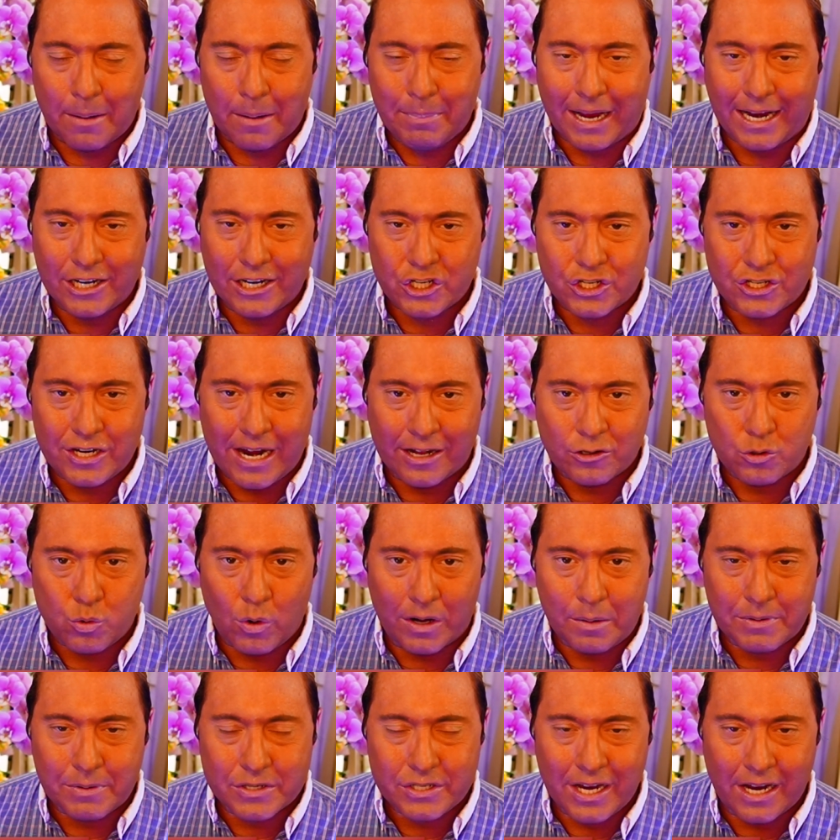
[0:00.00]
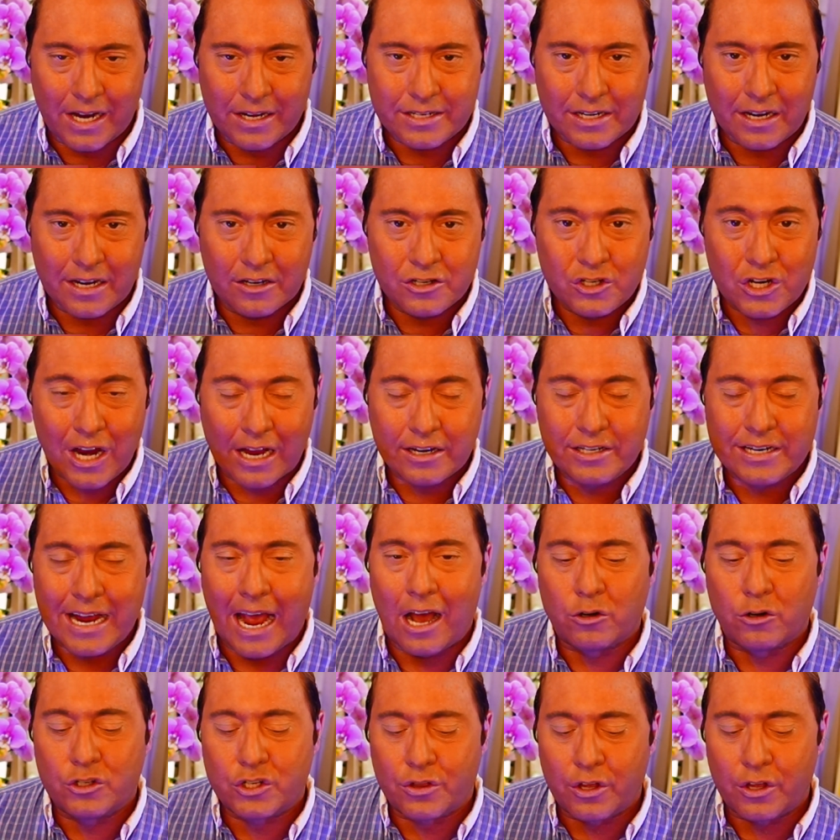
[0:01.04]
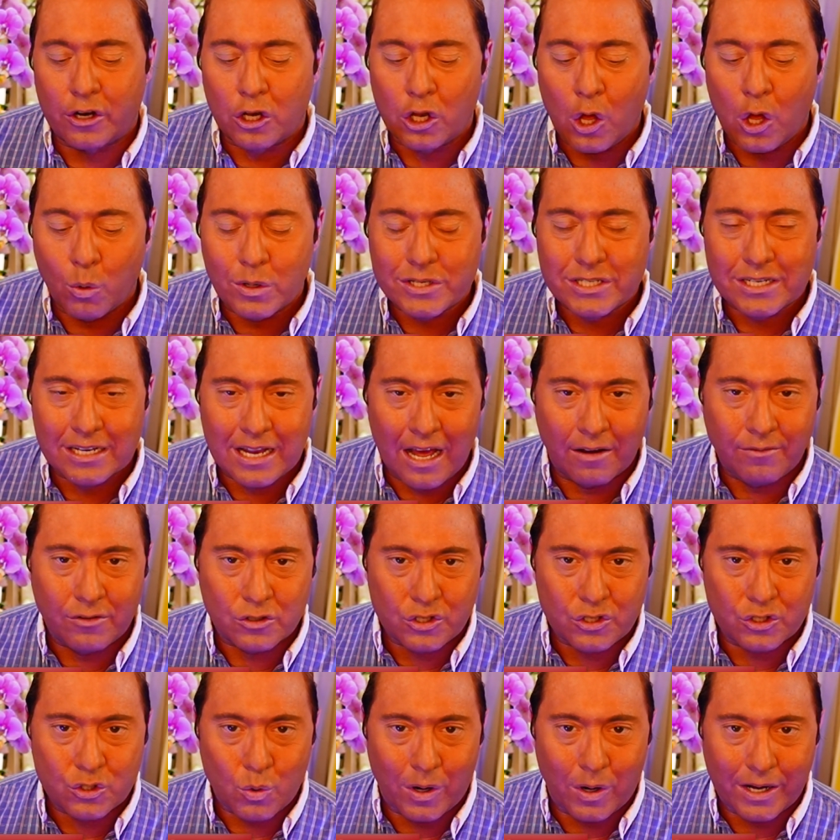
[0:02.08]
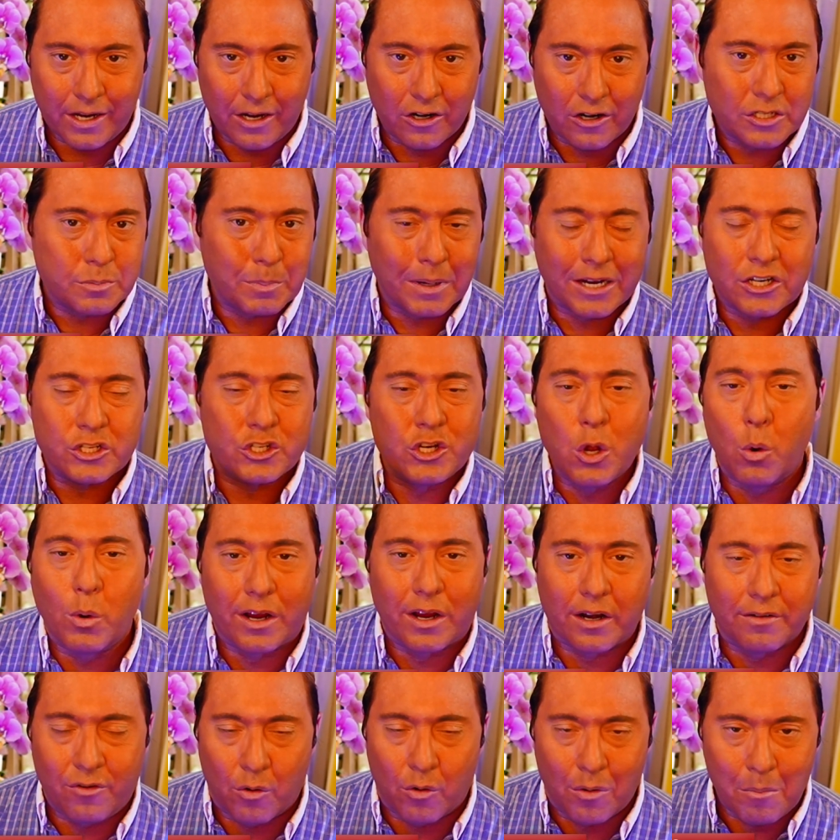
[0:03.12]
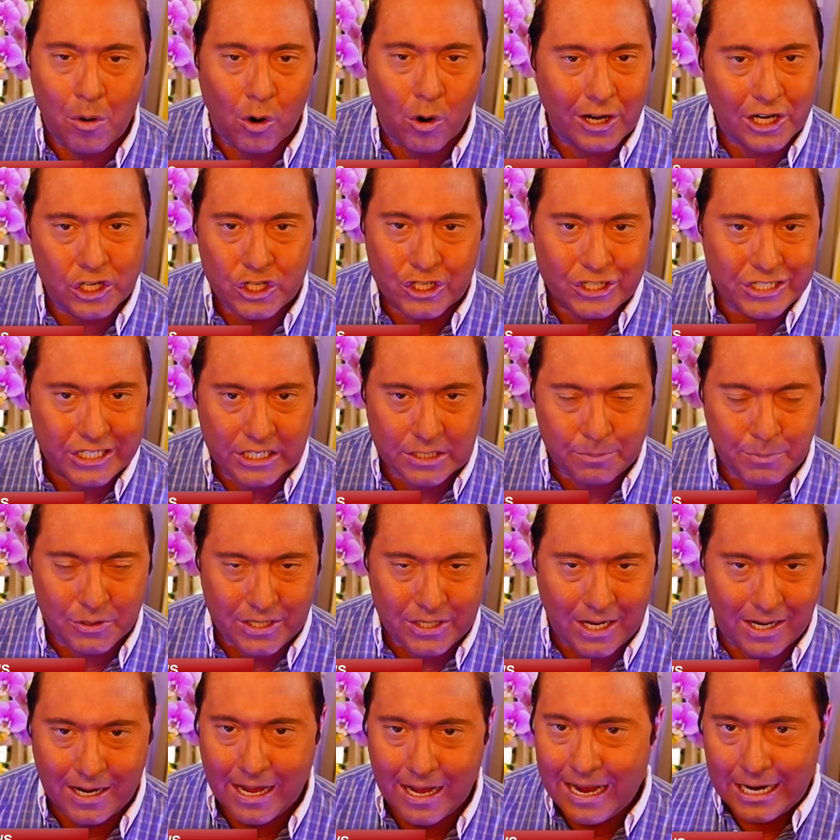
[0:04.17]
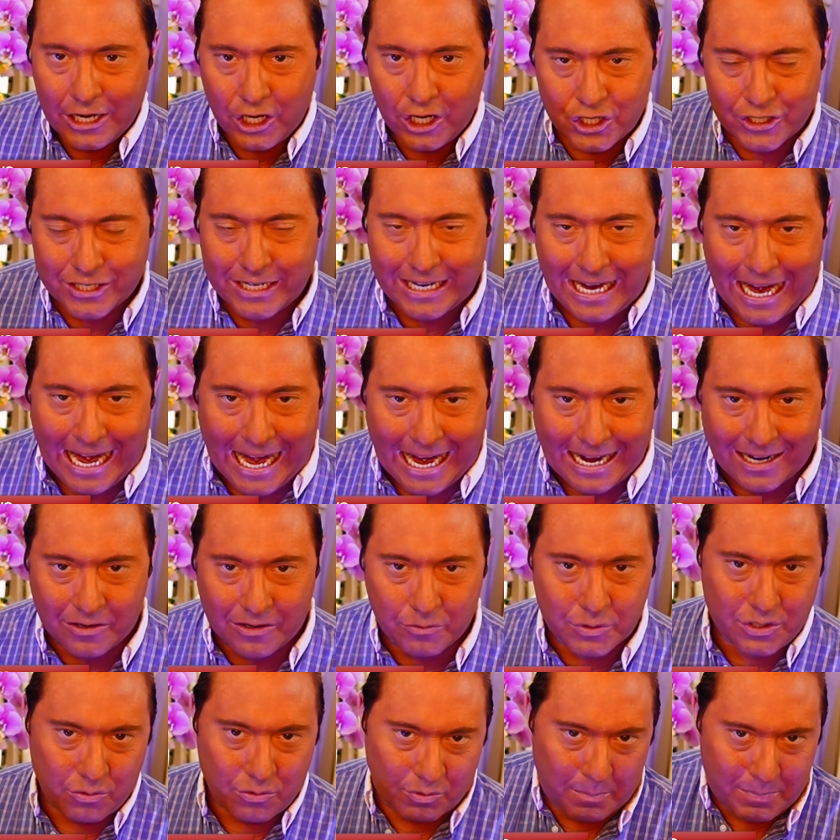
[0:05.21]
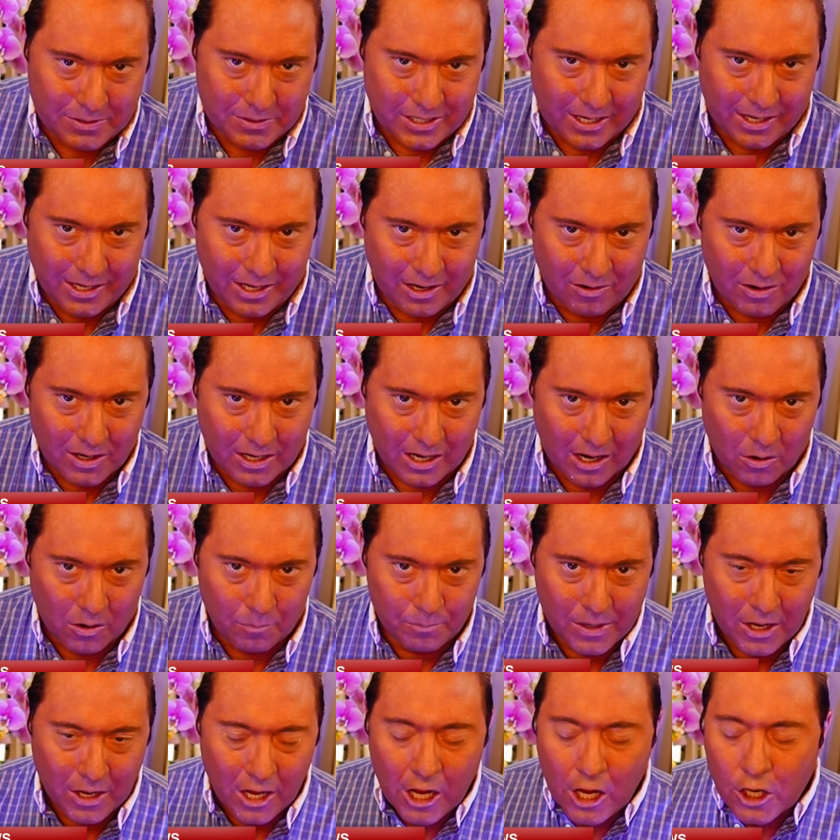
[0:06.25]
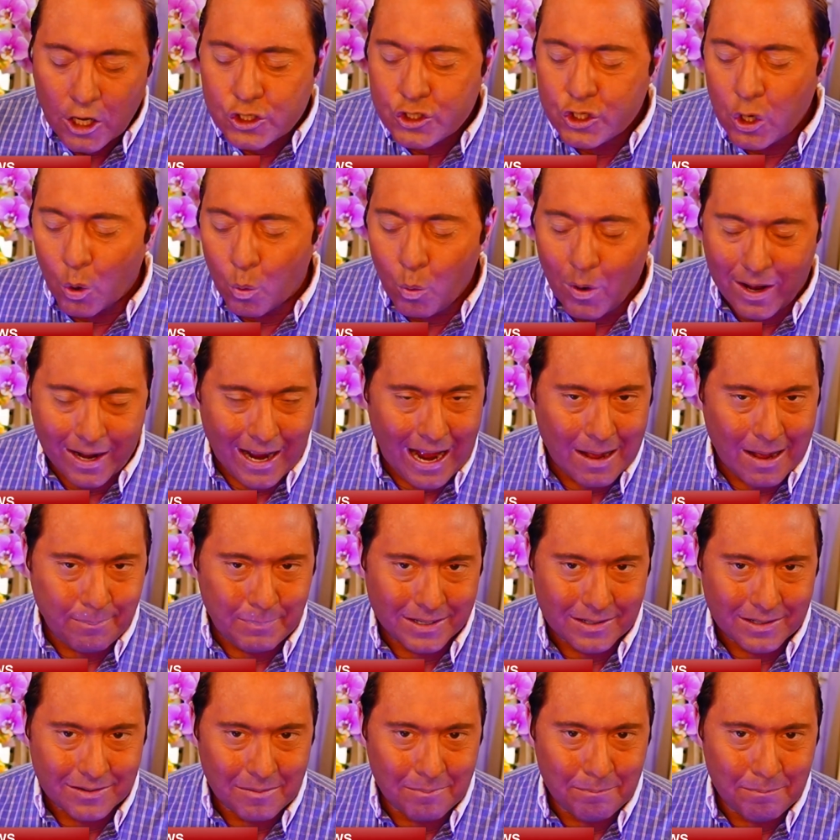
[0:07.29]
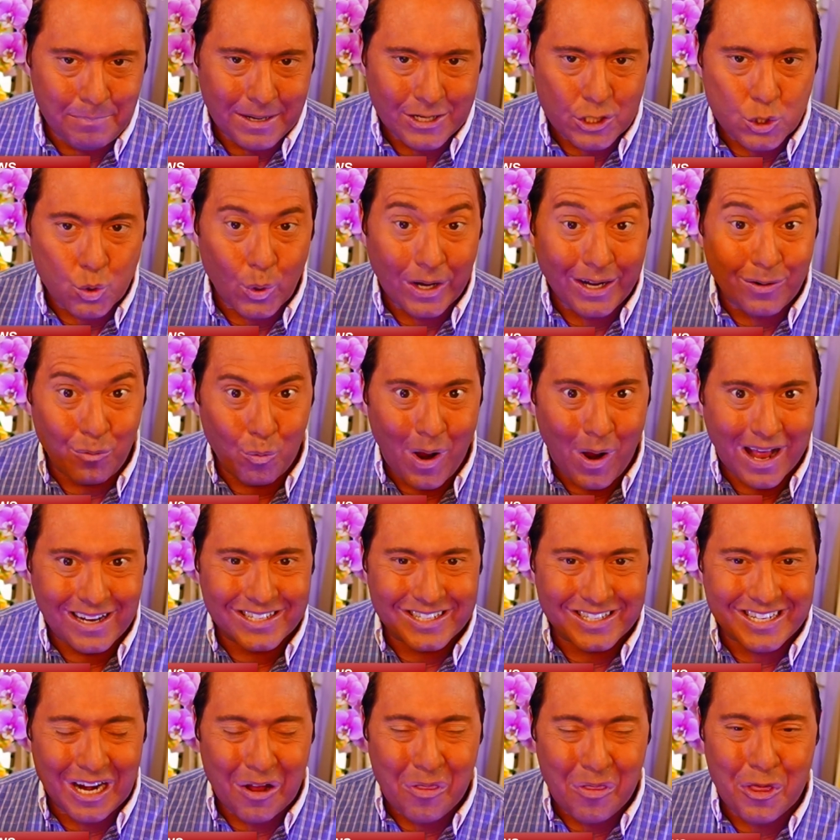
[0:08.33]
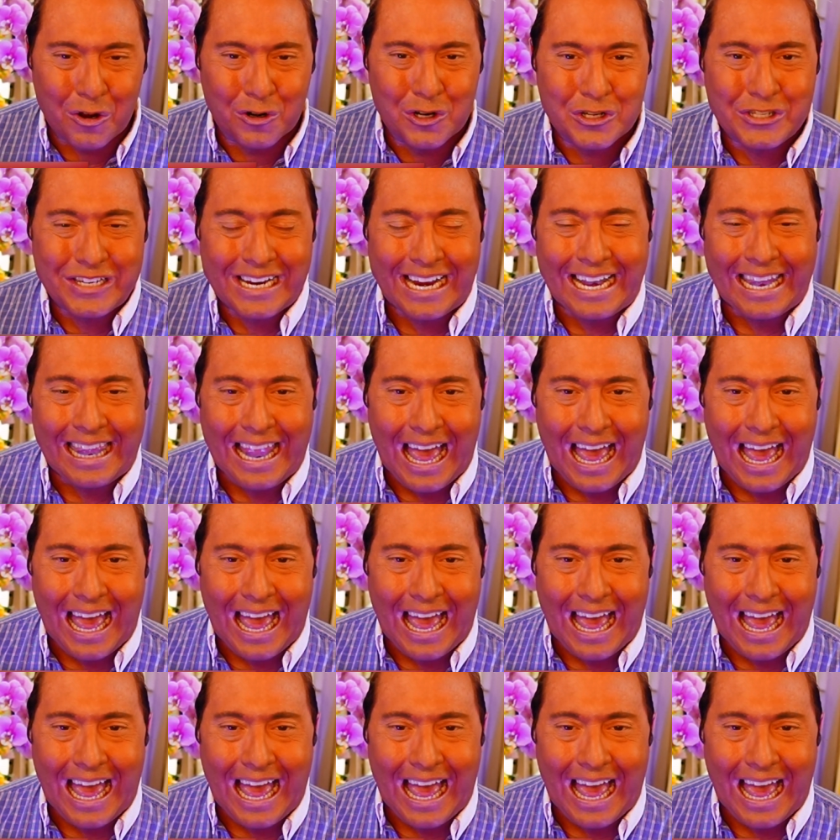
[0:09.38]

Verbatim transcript: Mortgage applications down twenty percent, down to their lowest levels of twenty years, because no one can afford a mortgage at six percent. You just can't. It was three percent a year ago. So what happened? Between Wednesday and